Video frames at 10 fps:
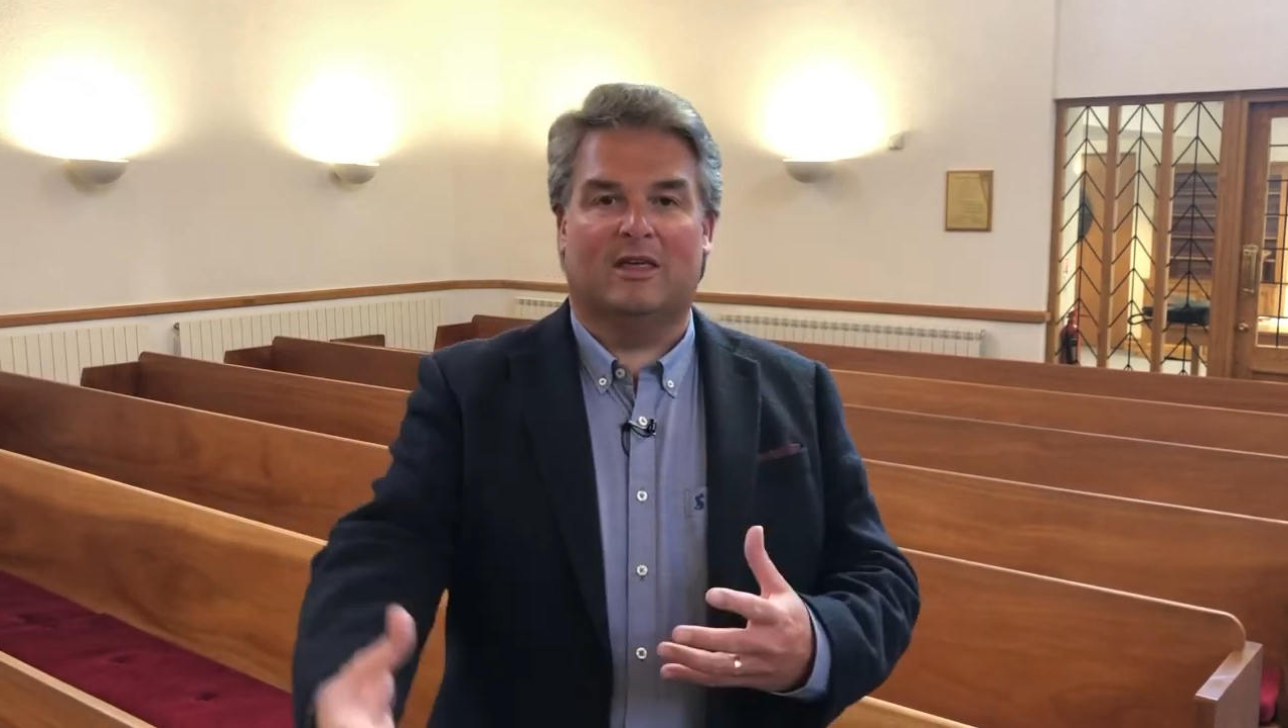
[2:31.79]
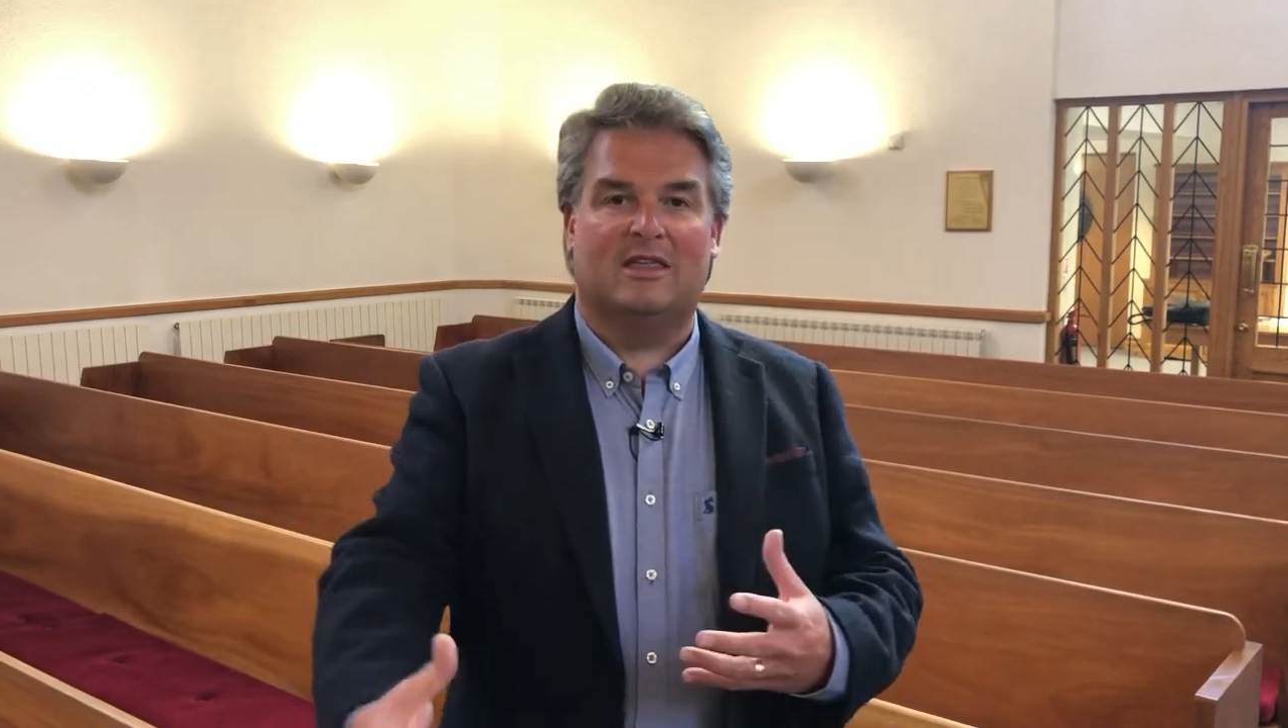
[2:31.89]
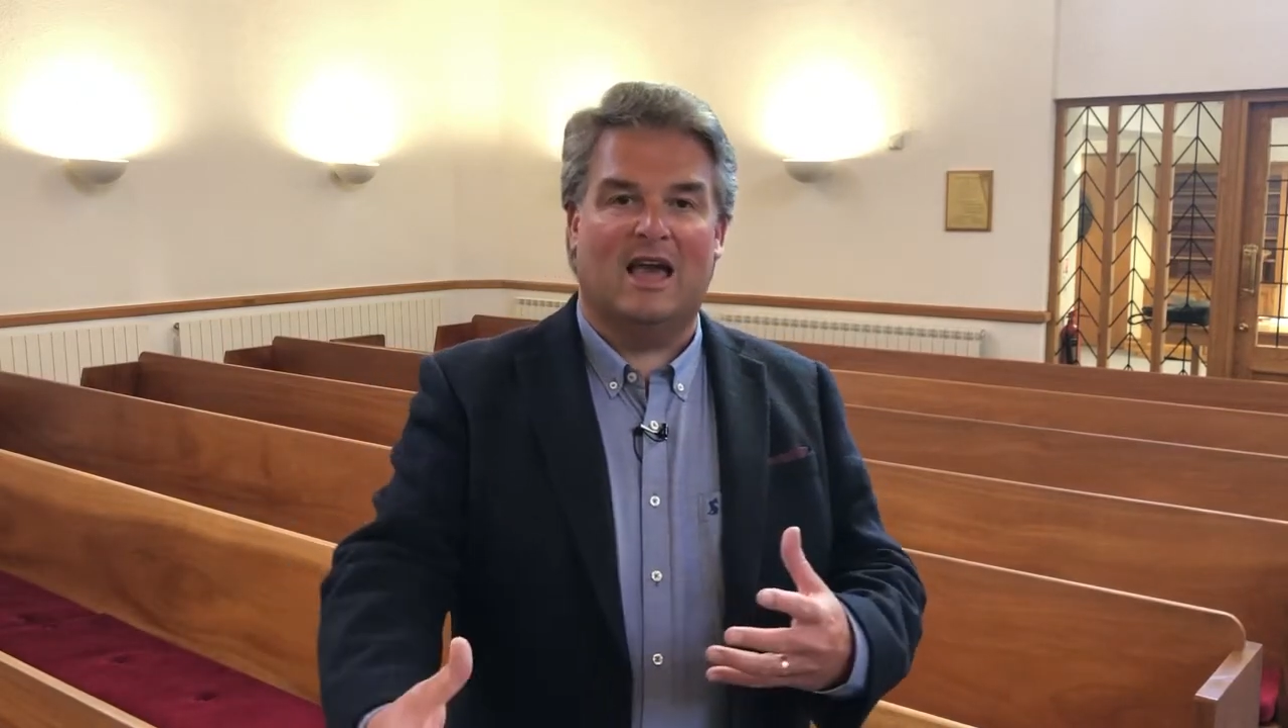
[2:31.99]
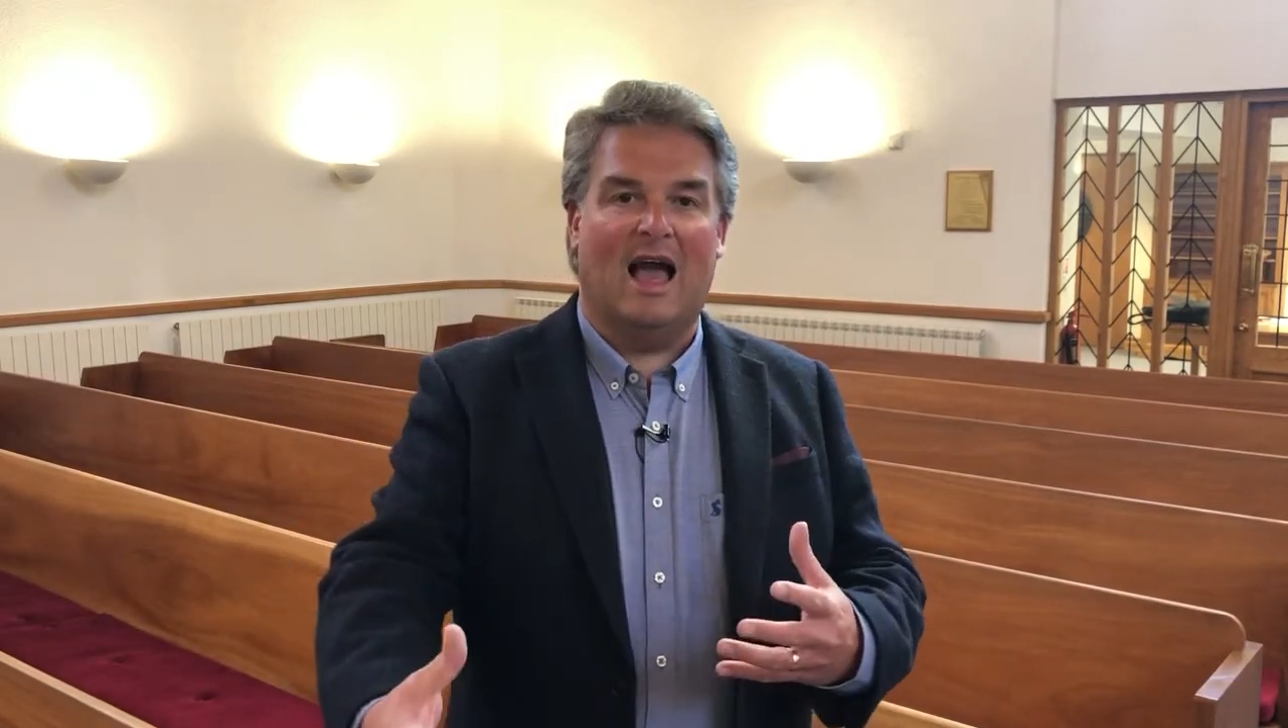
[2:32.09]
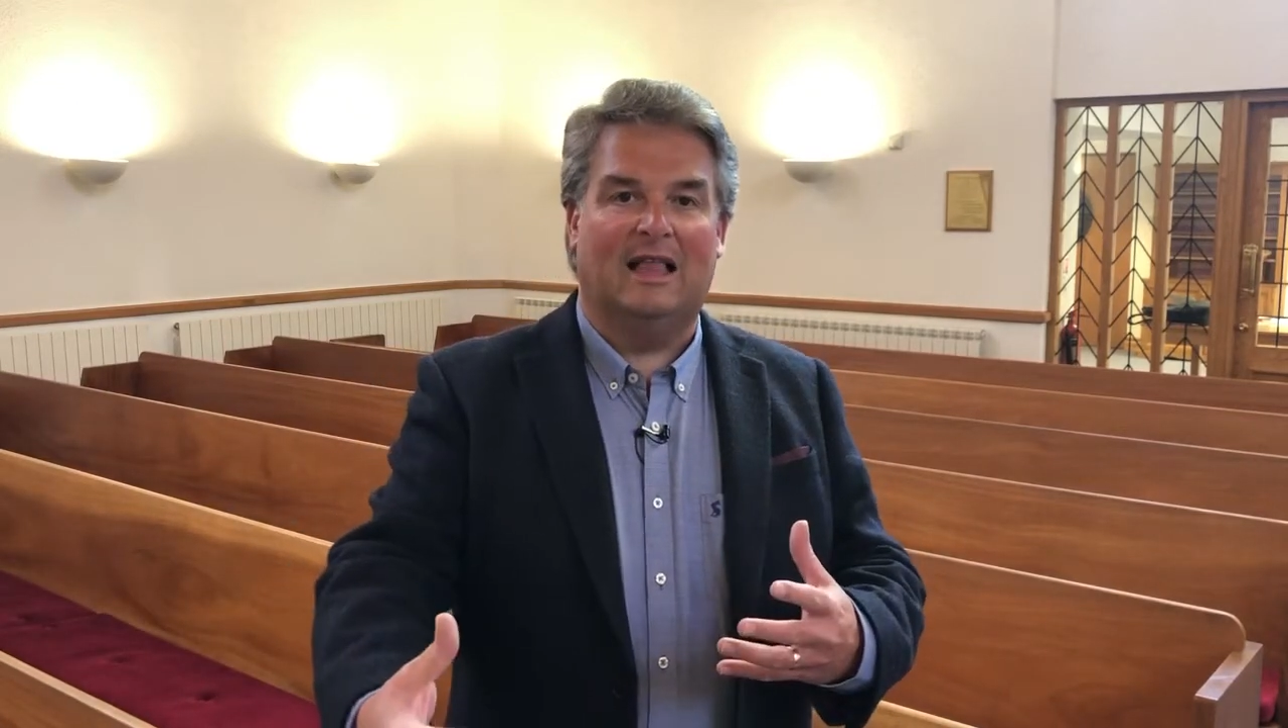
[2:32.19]

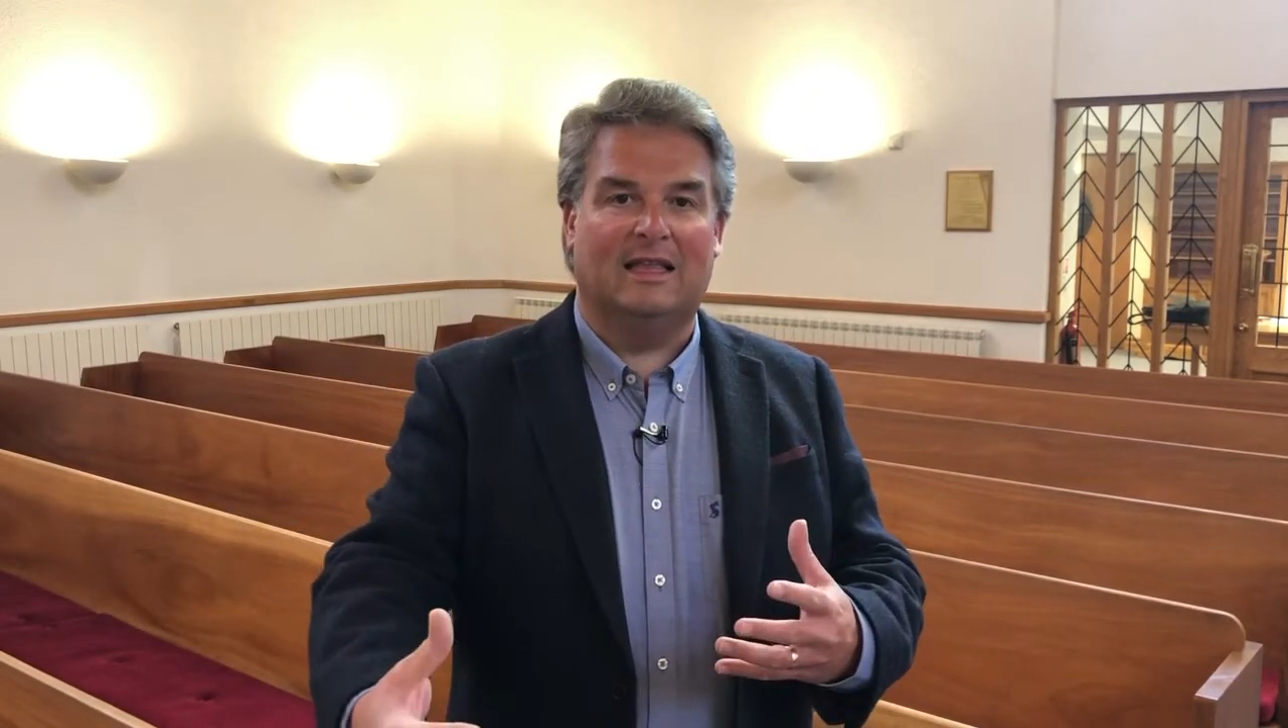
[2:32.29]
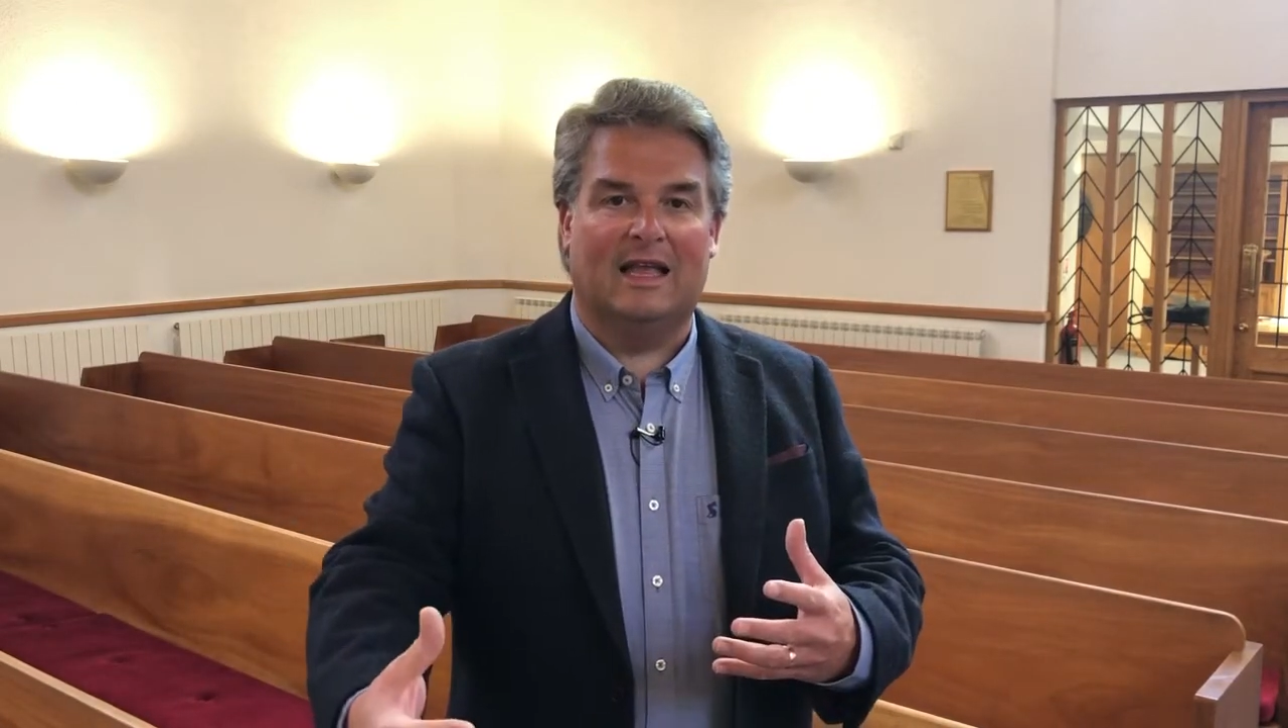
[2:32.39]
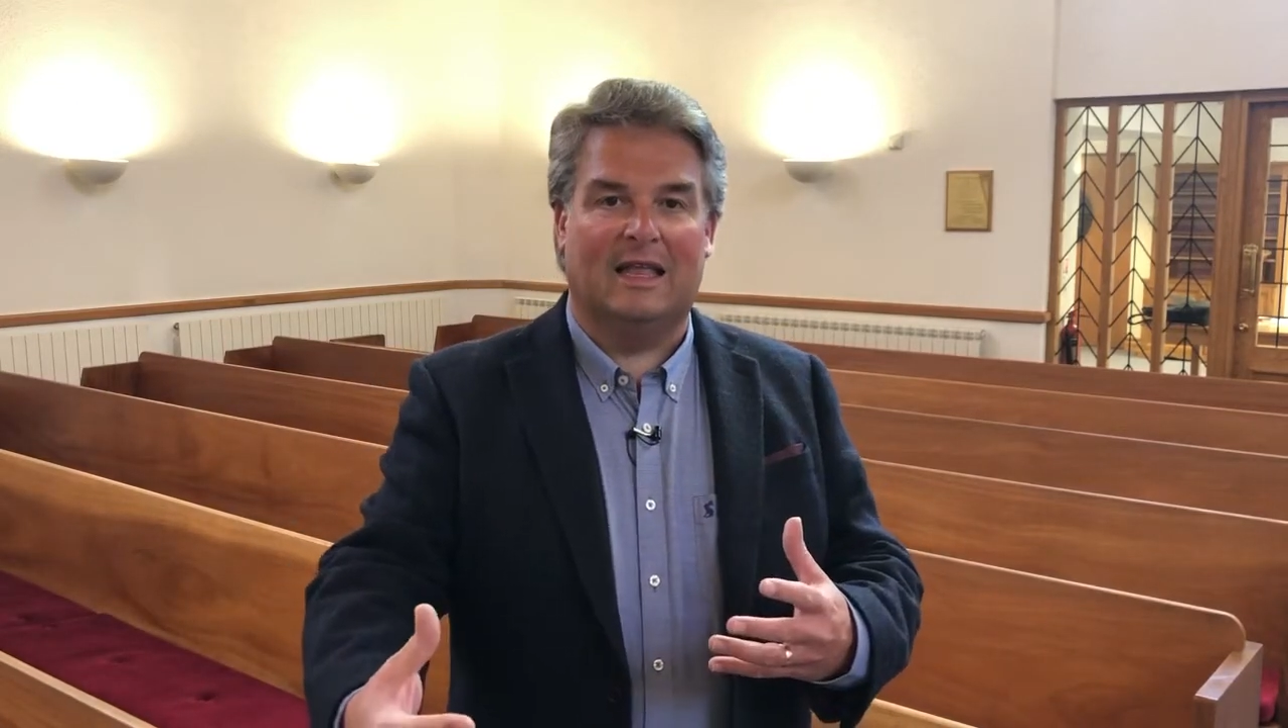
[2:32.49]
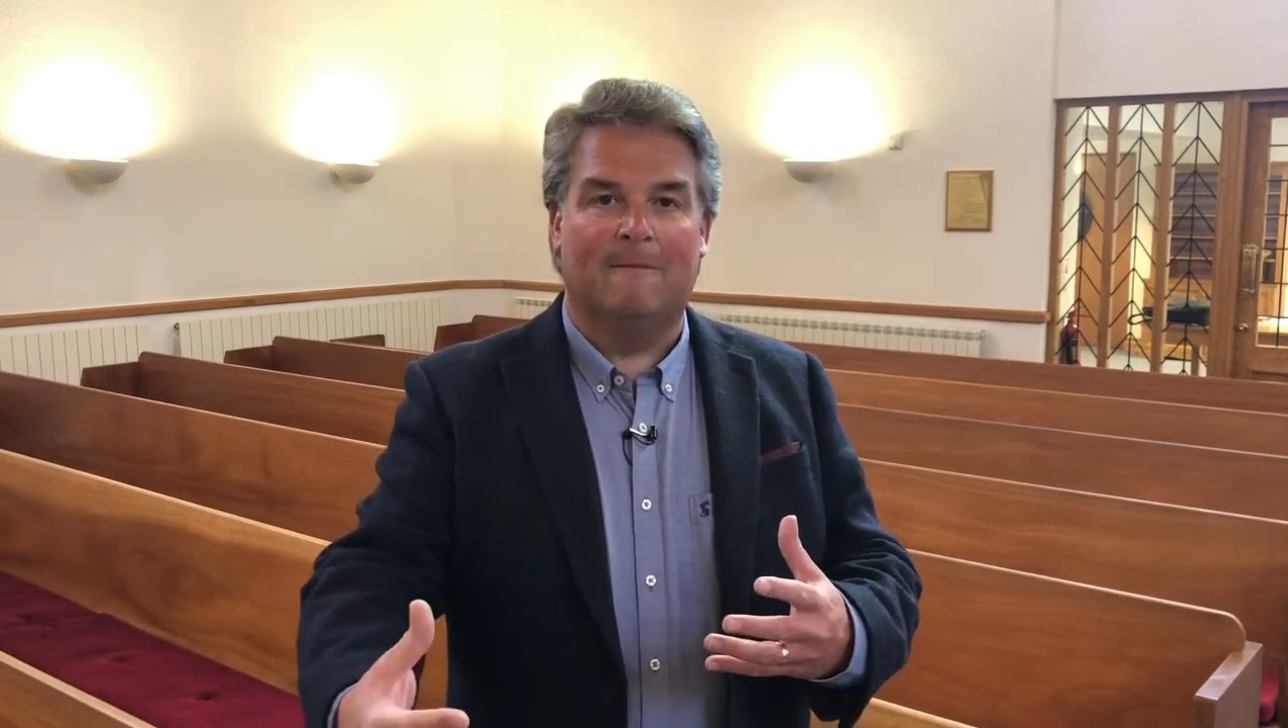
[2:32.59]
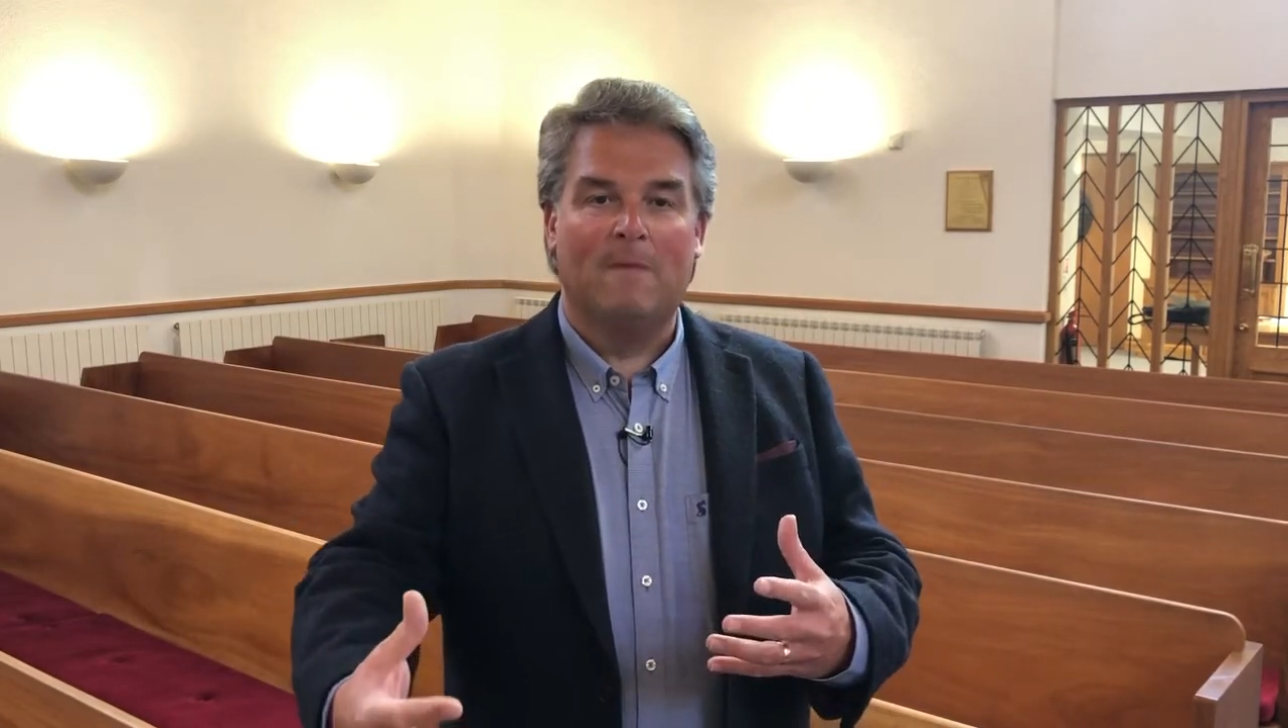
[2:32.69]
child
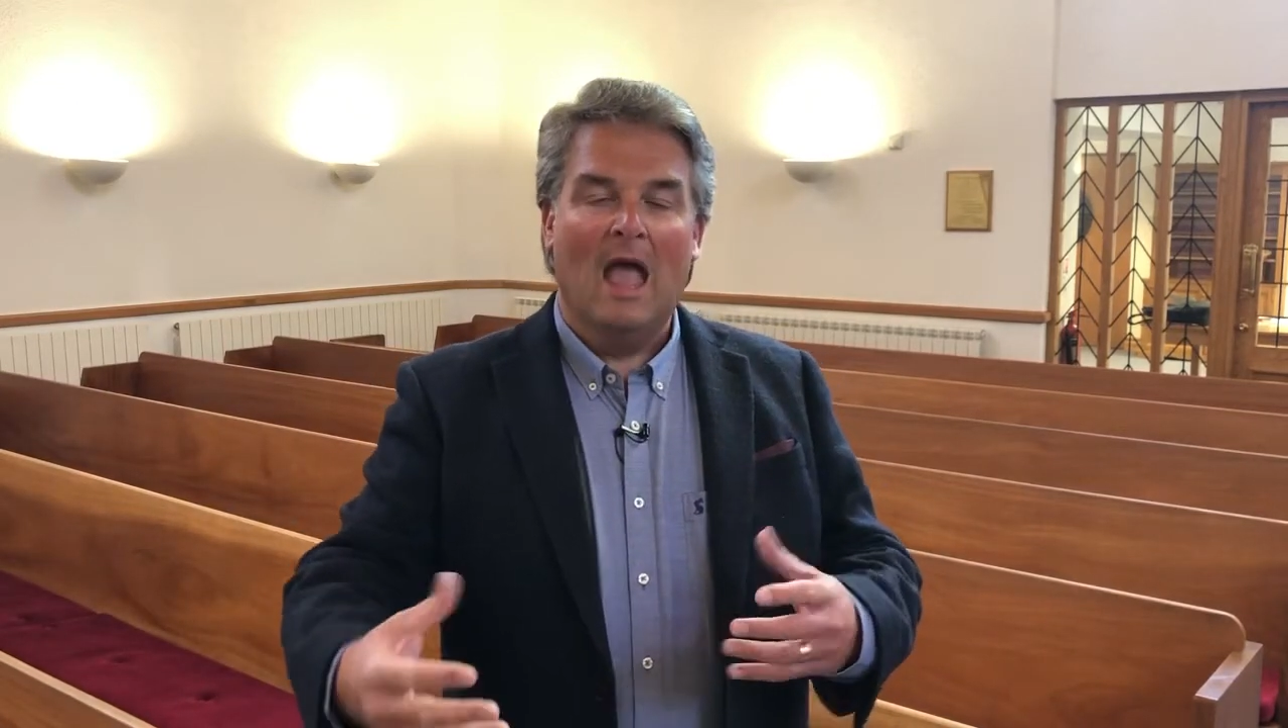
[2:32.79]
in it.